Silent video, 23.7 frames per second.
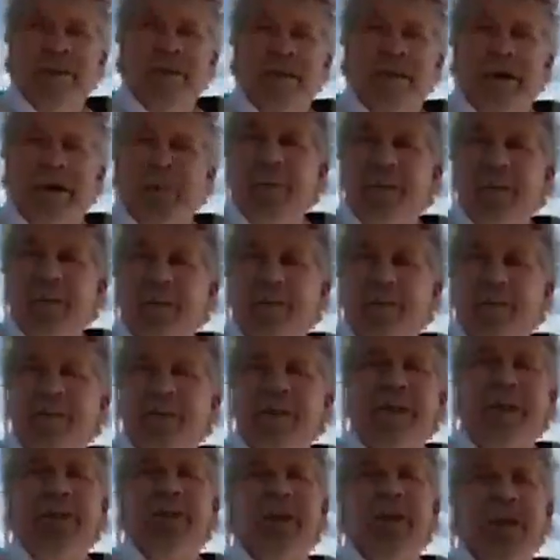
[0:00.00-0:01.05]
It's really
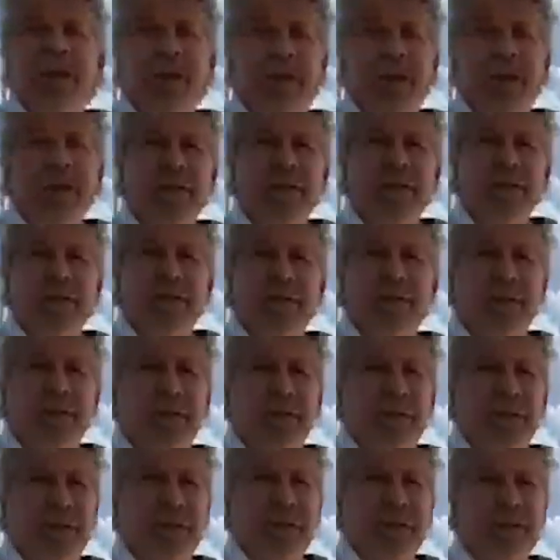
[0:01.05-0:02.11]
blowy, so
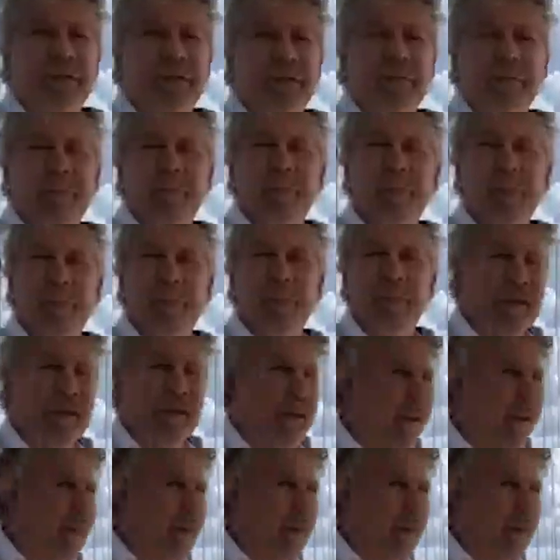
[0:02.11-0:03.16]

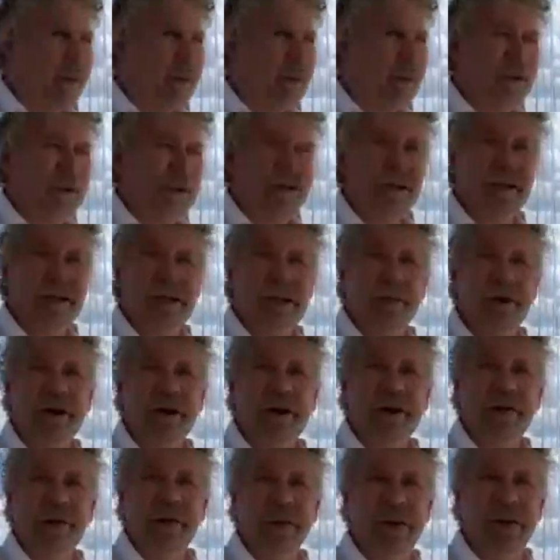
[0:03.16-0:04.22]
we'll try and keep out of the
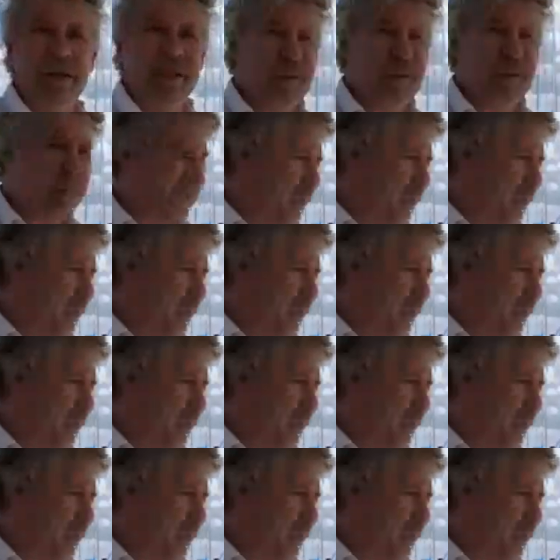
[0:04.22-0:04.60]
wind as much